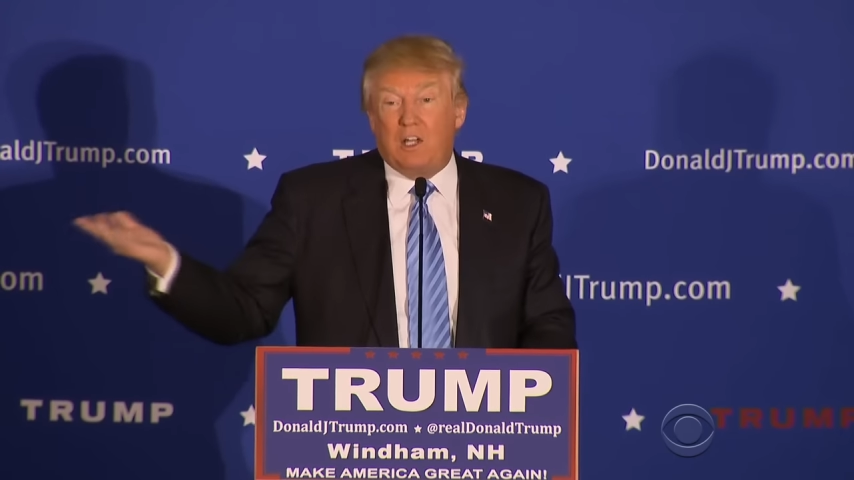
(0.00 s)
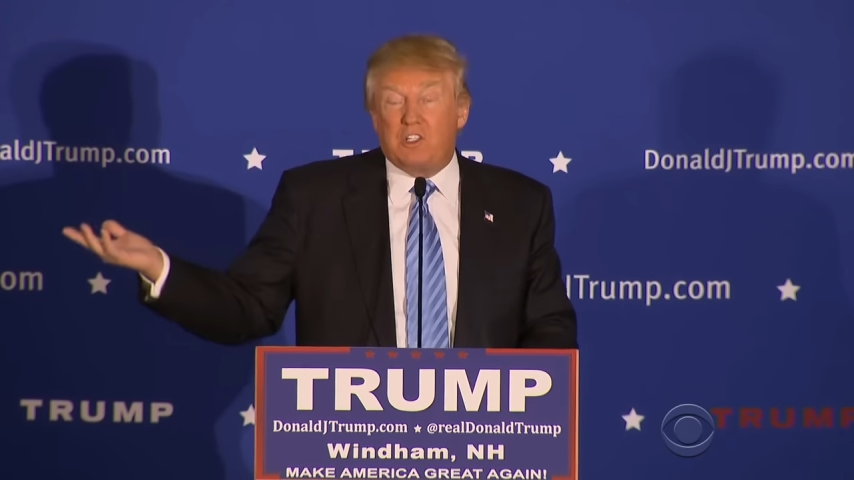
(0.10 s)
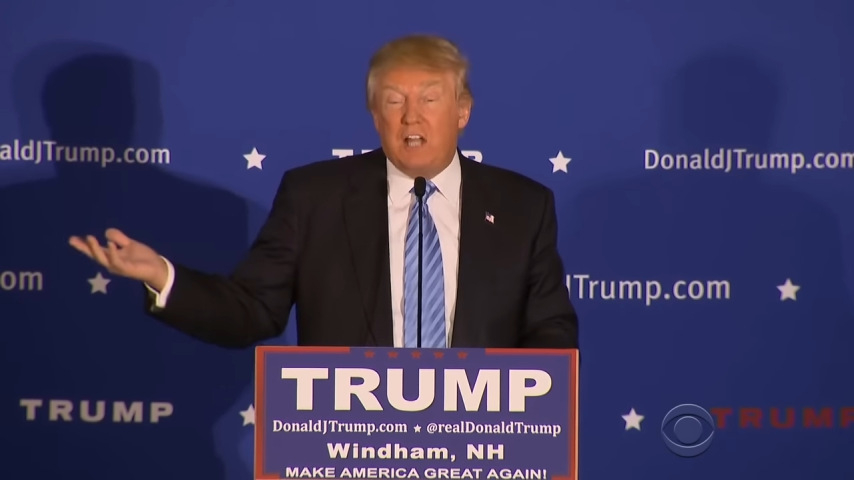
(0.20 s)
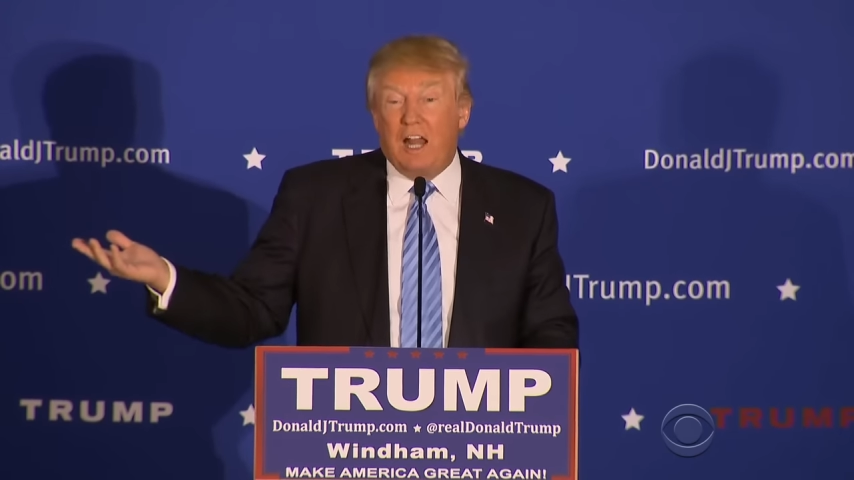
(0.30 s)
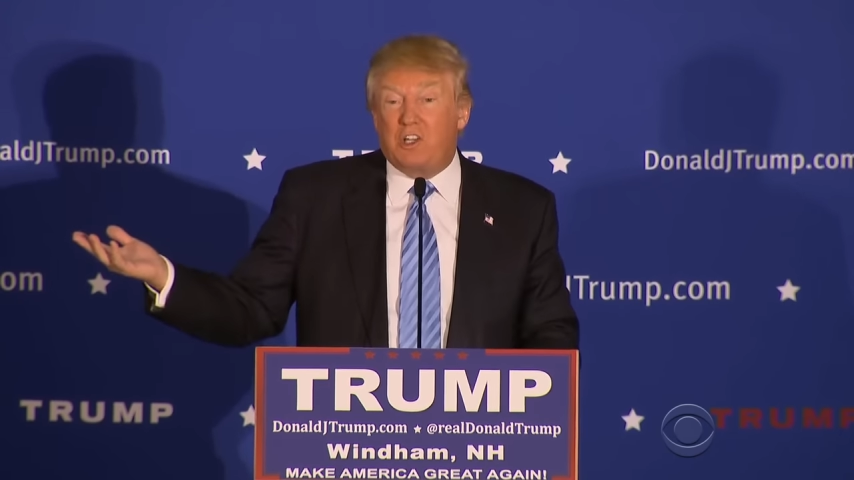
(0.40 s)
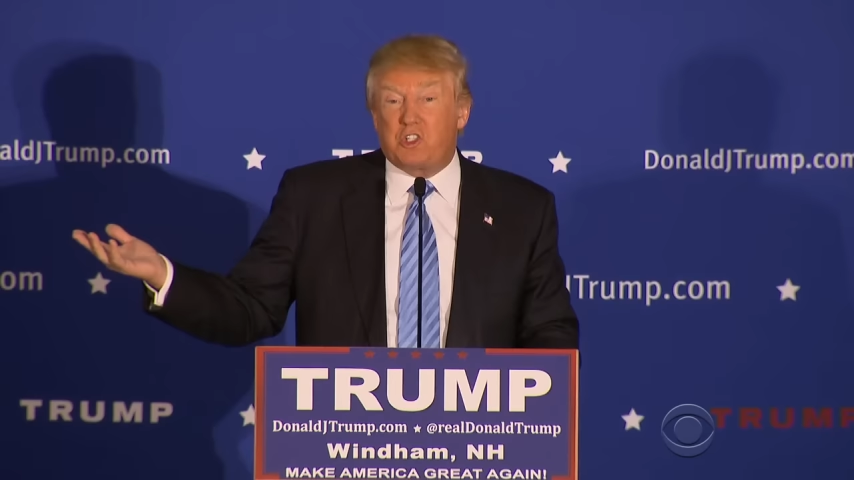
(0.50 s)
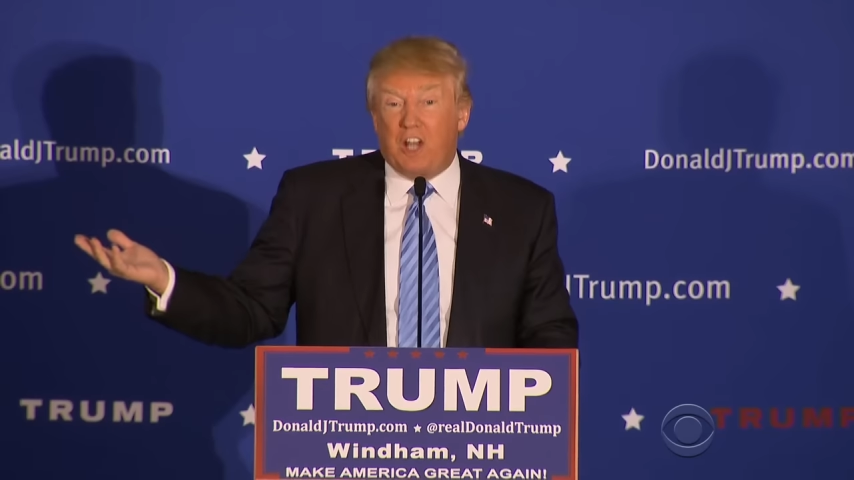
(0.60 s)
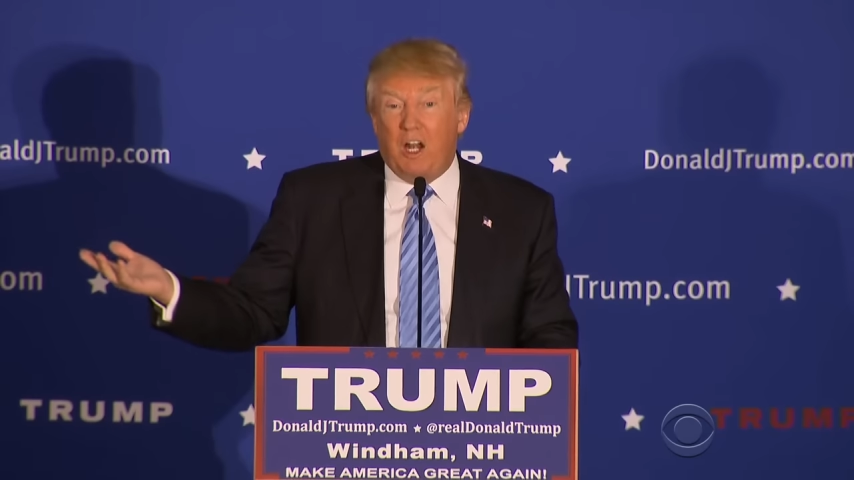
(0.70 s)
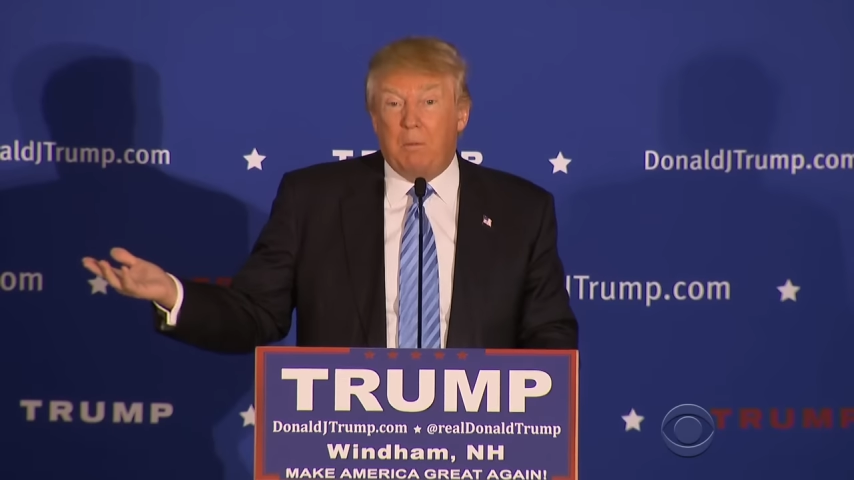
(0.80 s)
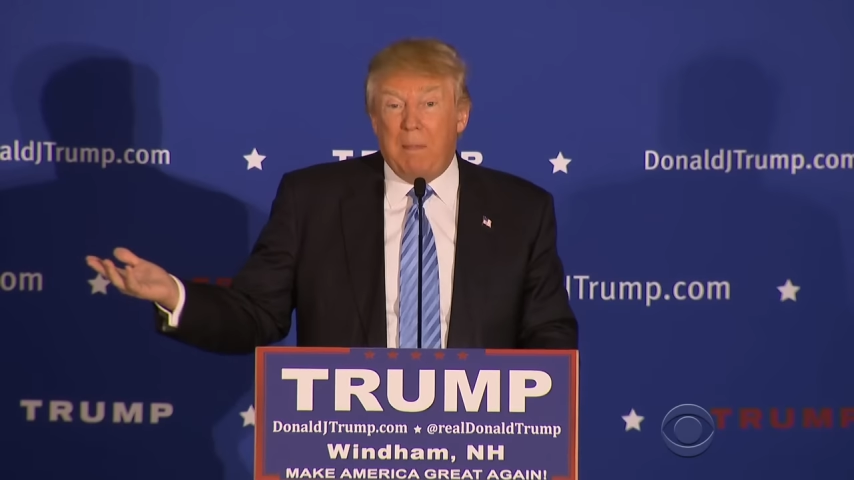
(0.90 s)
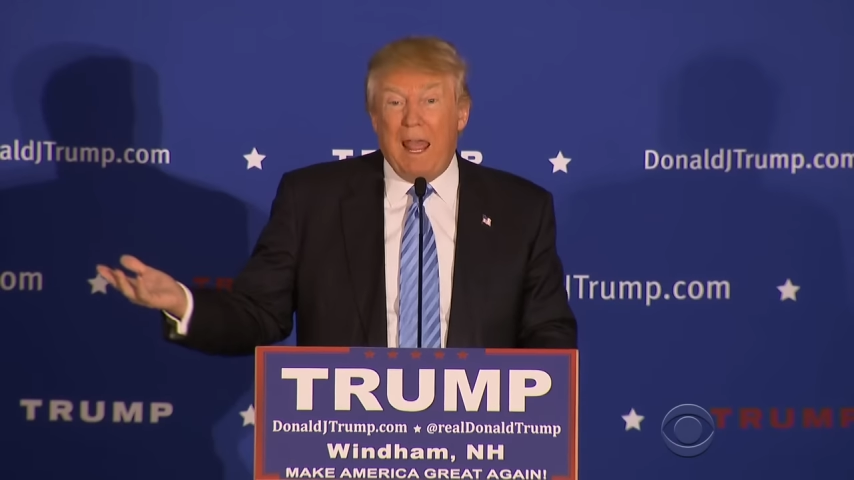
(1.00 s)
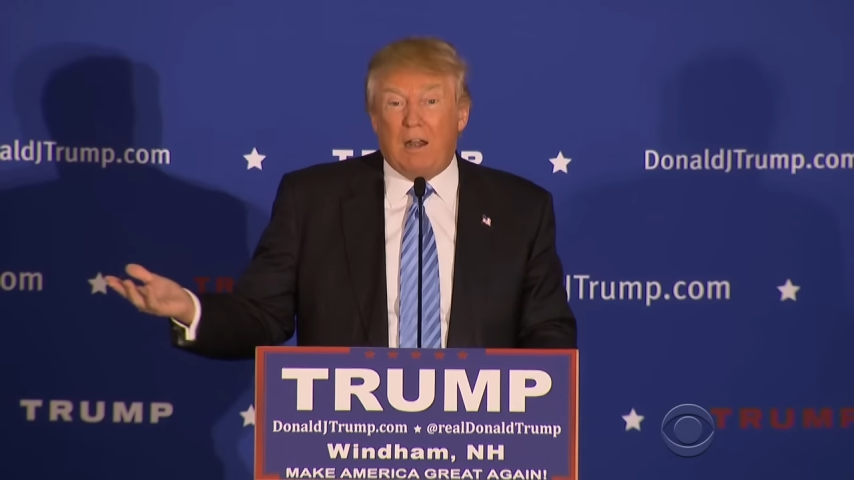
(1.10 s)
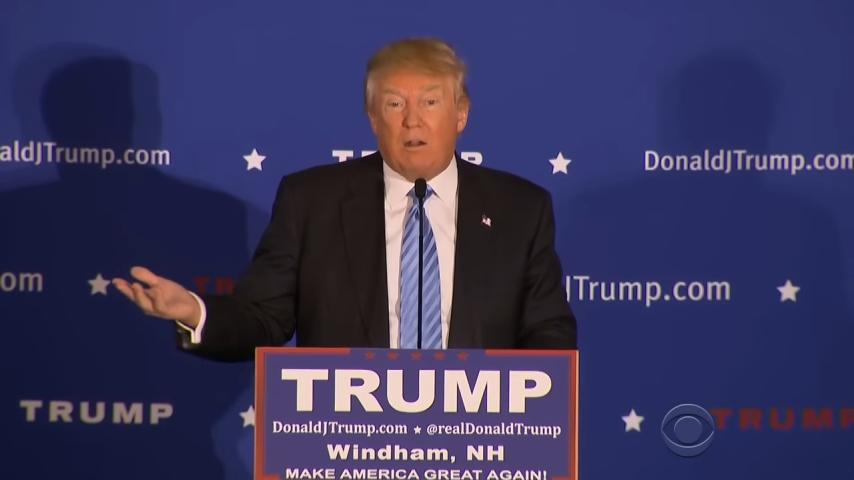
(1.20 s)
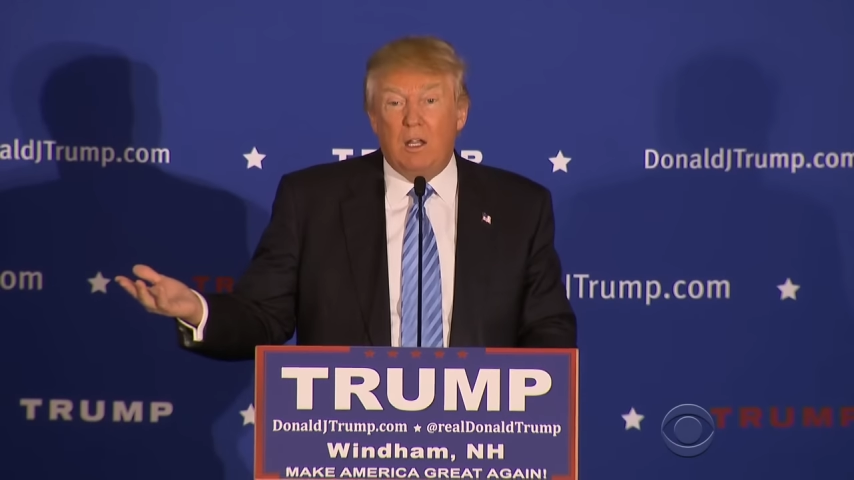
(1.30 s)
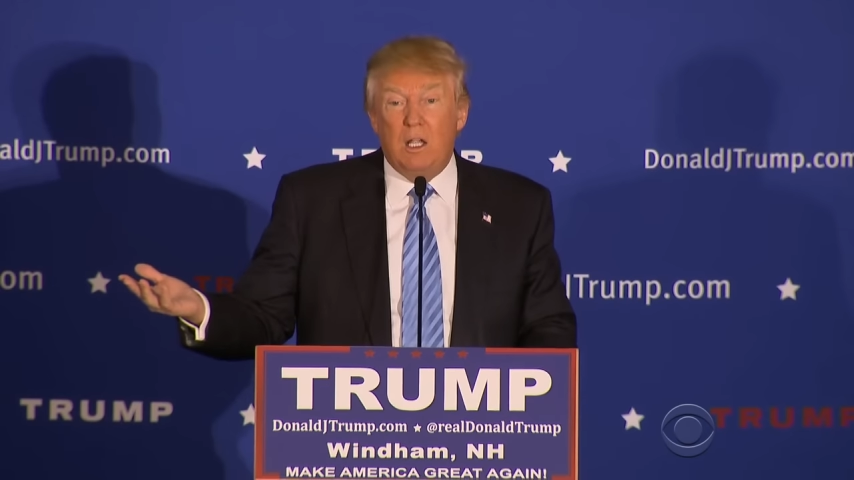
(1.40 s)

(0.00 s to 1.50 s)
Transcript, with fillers: It's not a settled matter.